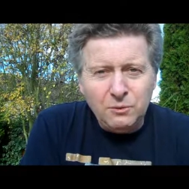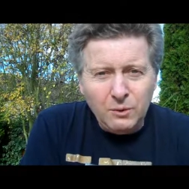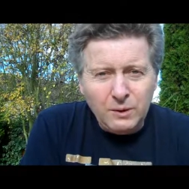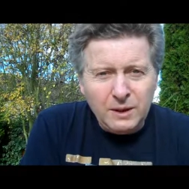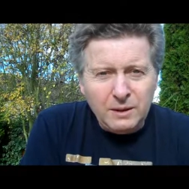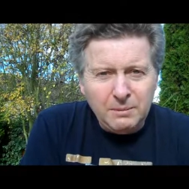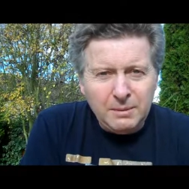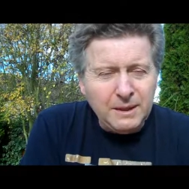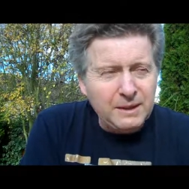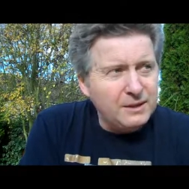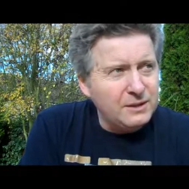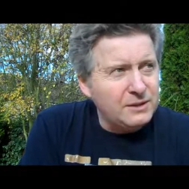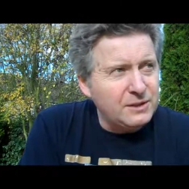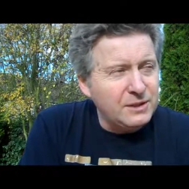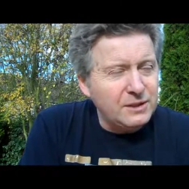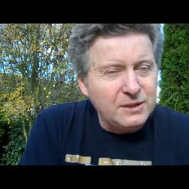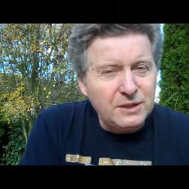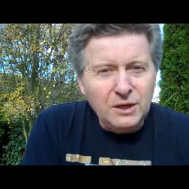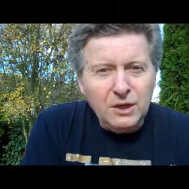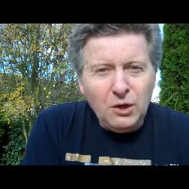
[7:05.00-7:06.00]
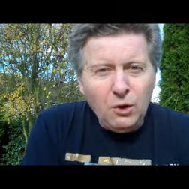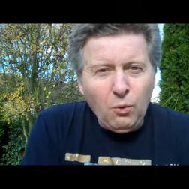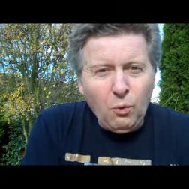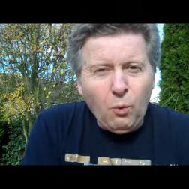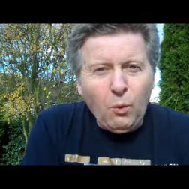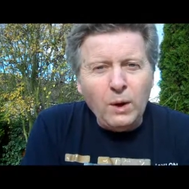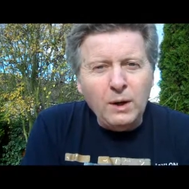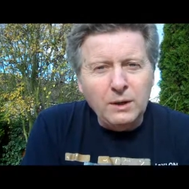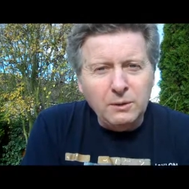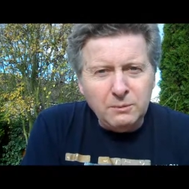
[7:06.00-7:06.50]
with our parishes,
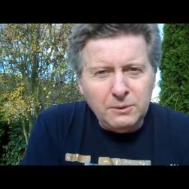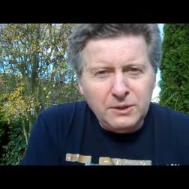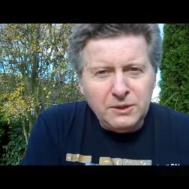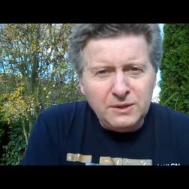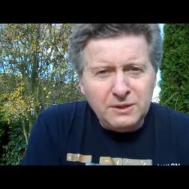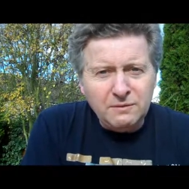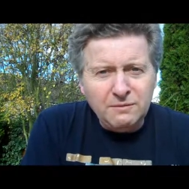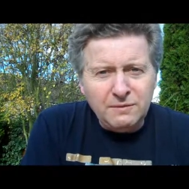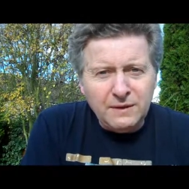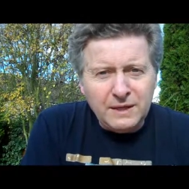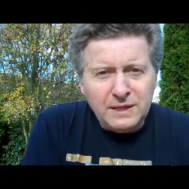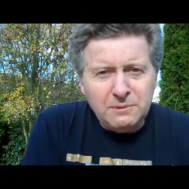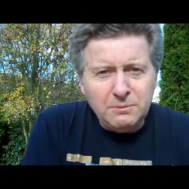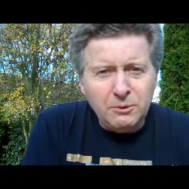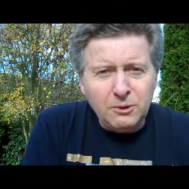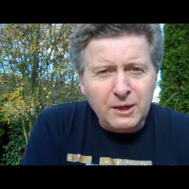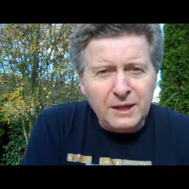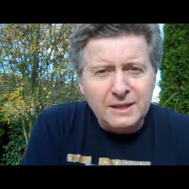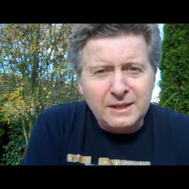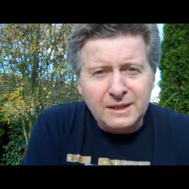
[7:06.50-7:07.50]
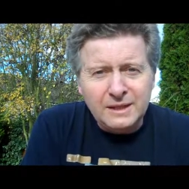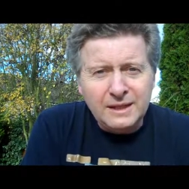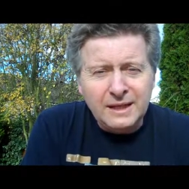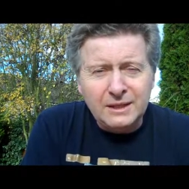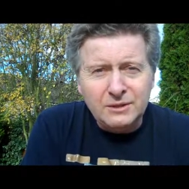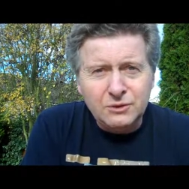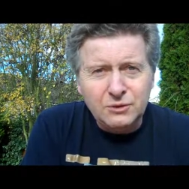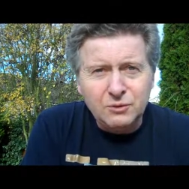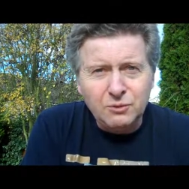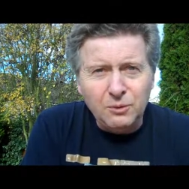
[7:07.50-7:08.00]
why aren't we using Facebook as a
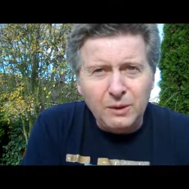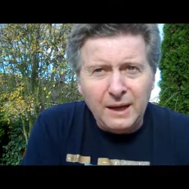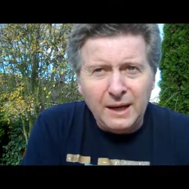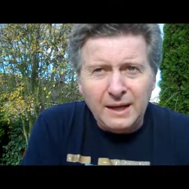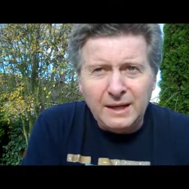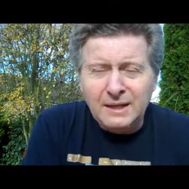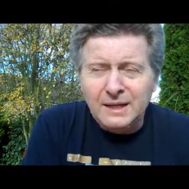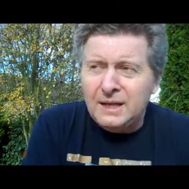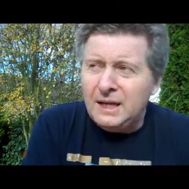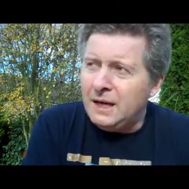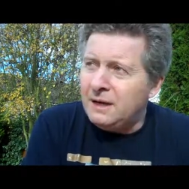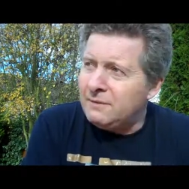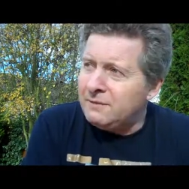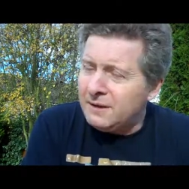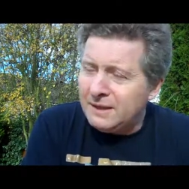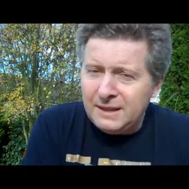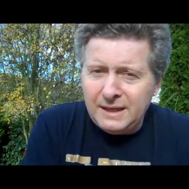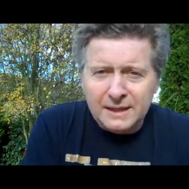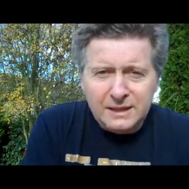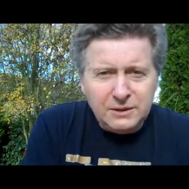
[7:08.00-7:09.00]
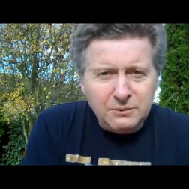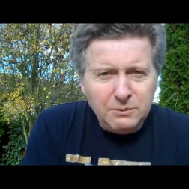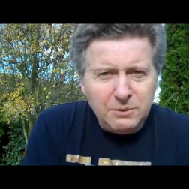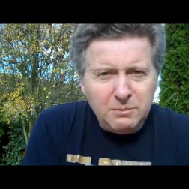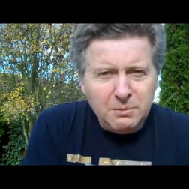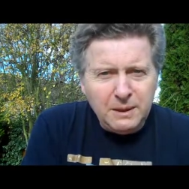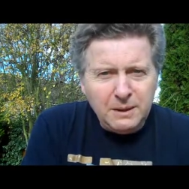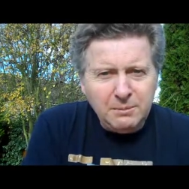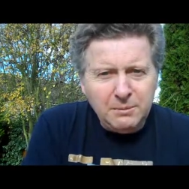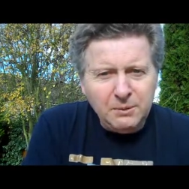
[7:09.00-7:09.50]
natural way of connecting with
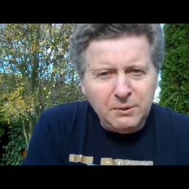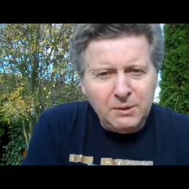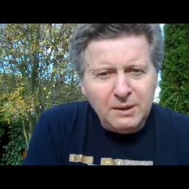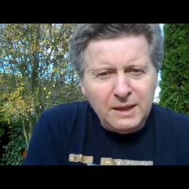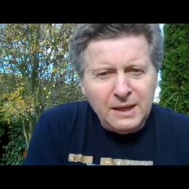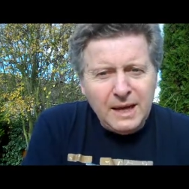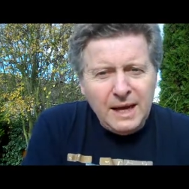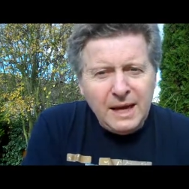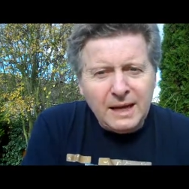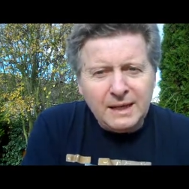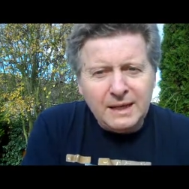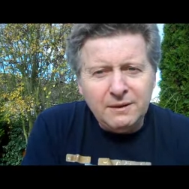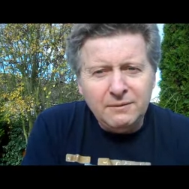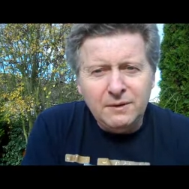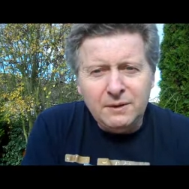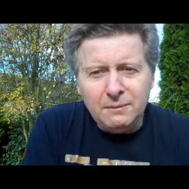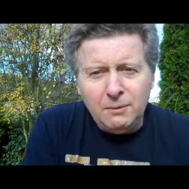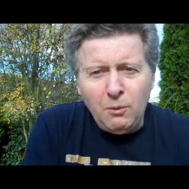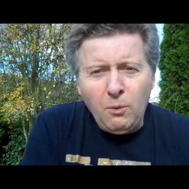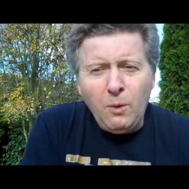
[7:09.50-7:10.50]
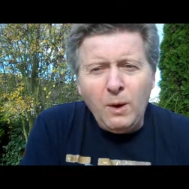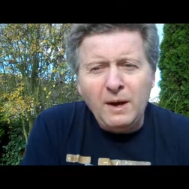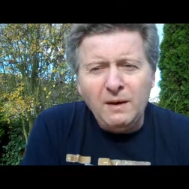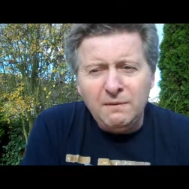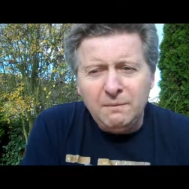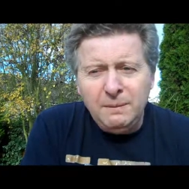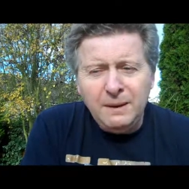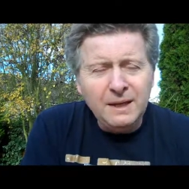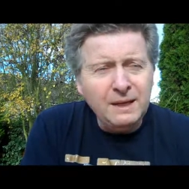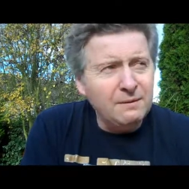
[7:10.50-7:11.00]
people and giving them a way
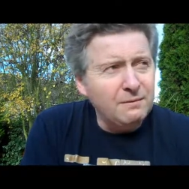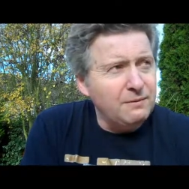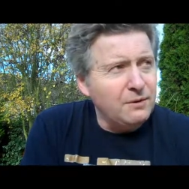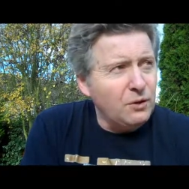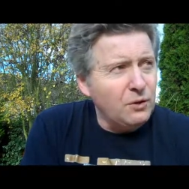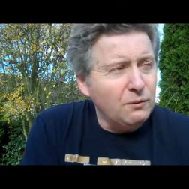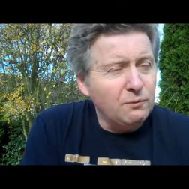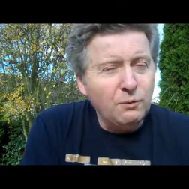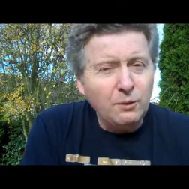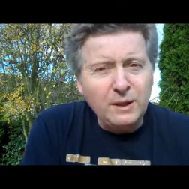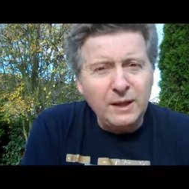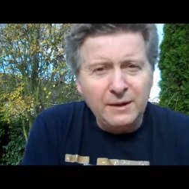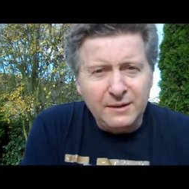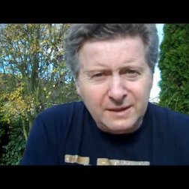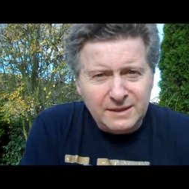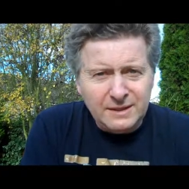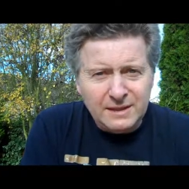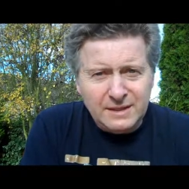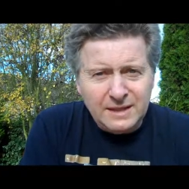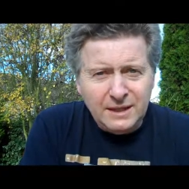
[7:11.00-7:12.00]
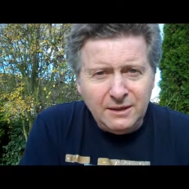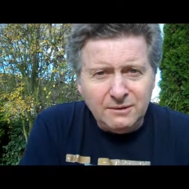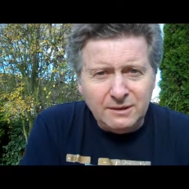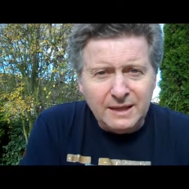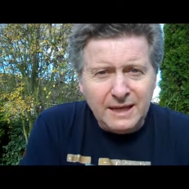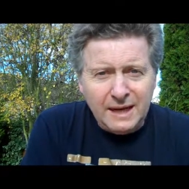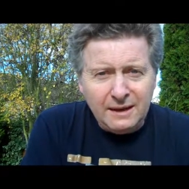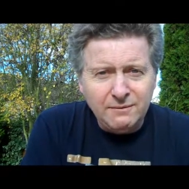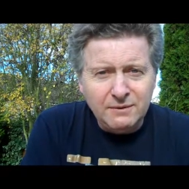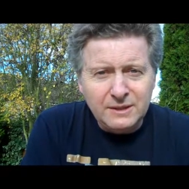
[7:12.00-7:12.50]
of being involved without
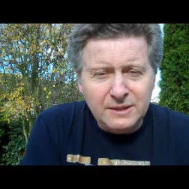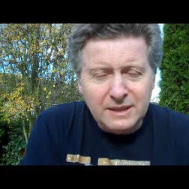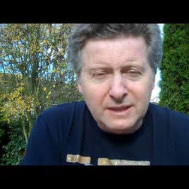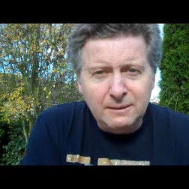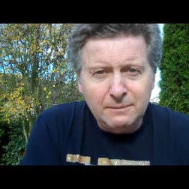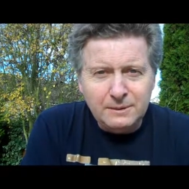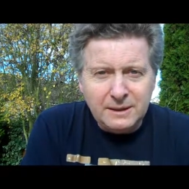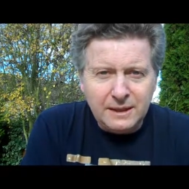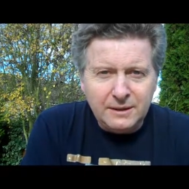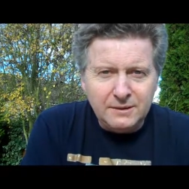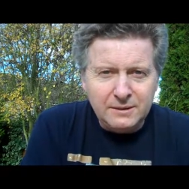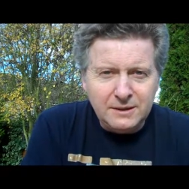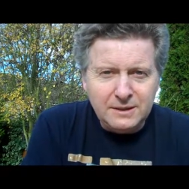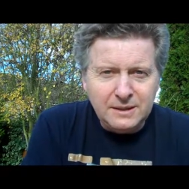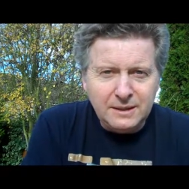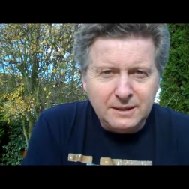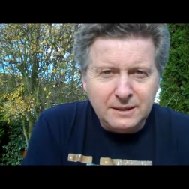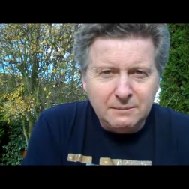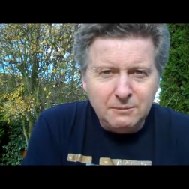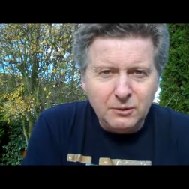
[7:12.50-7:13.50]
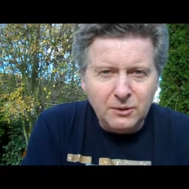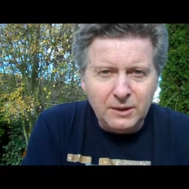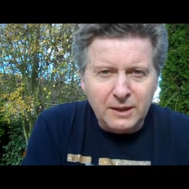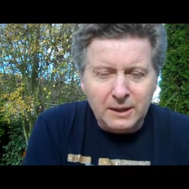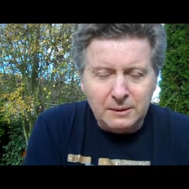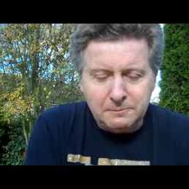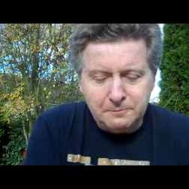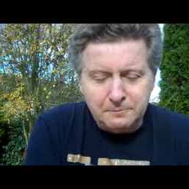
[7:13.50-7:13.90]
necessarily having to come down on a Sunday morning?